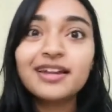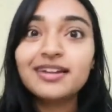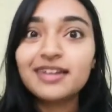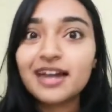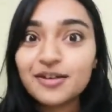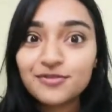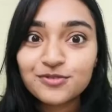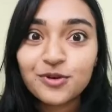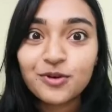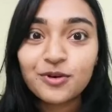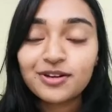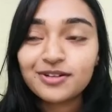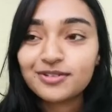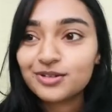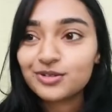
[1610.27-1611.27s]
live call,
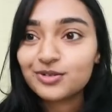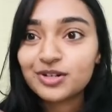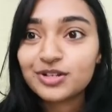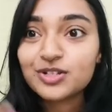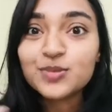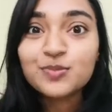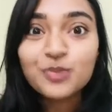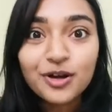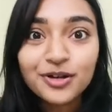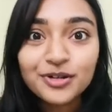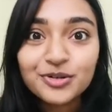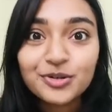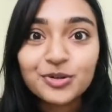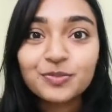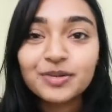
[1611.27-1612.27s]
in a small
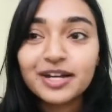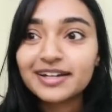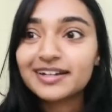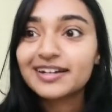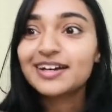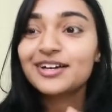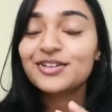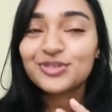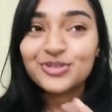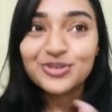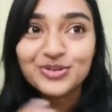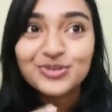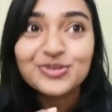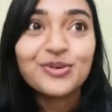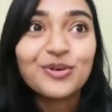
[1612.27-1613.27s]
group, like
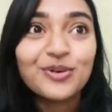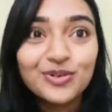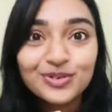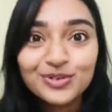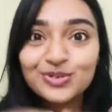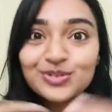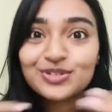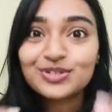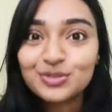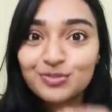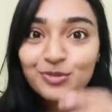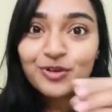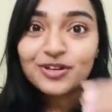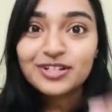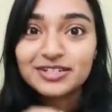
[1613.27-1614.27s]
through all those
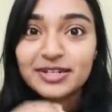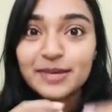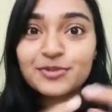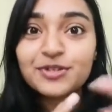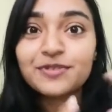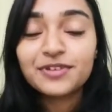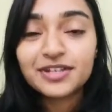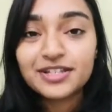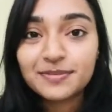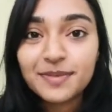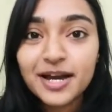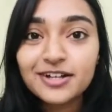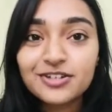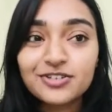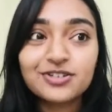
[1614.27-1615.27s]
small steps of
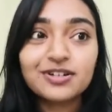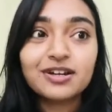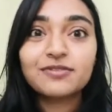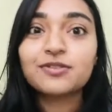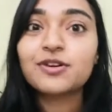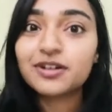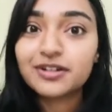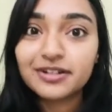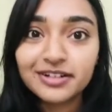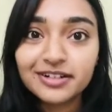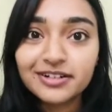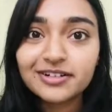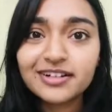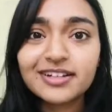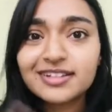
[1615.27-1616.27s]
expansion, I've gotten
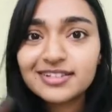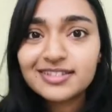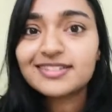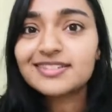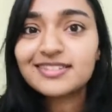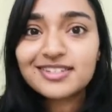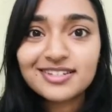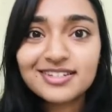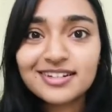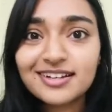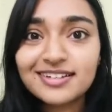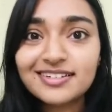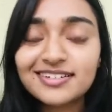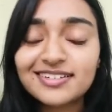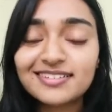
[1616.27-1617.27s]
here. And this is just
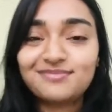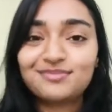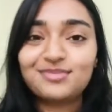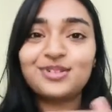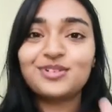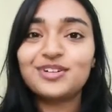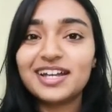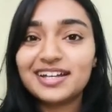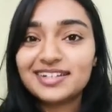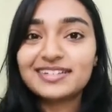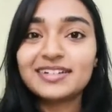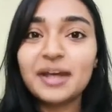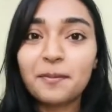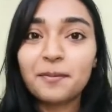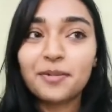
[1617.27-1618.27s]
another, next
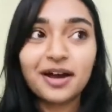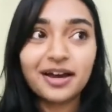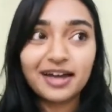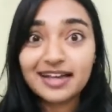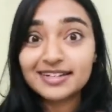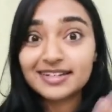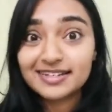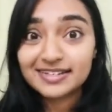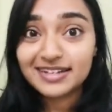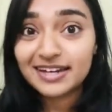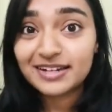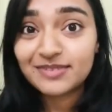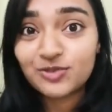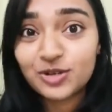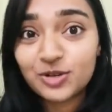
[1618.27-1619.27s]
step. As I
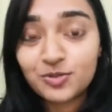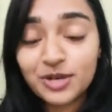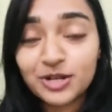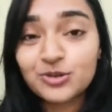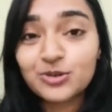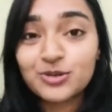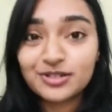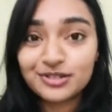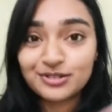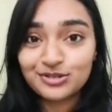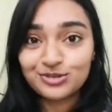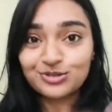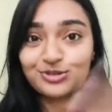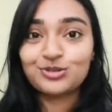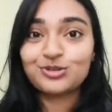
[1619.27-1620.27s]
said, one of my goals is
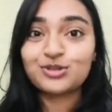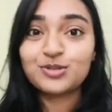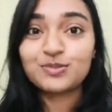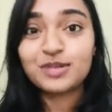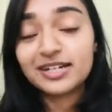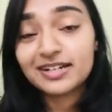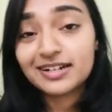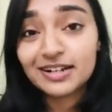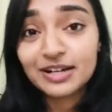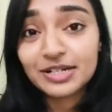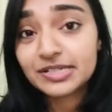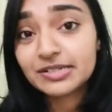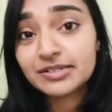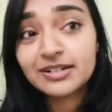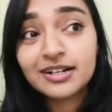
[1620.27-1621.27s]
to, speak at a larger,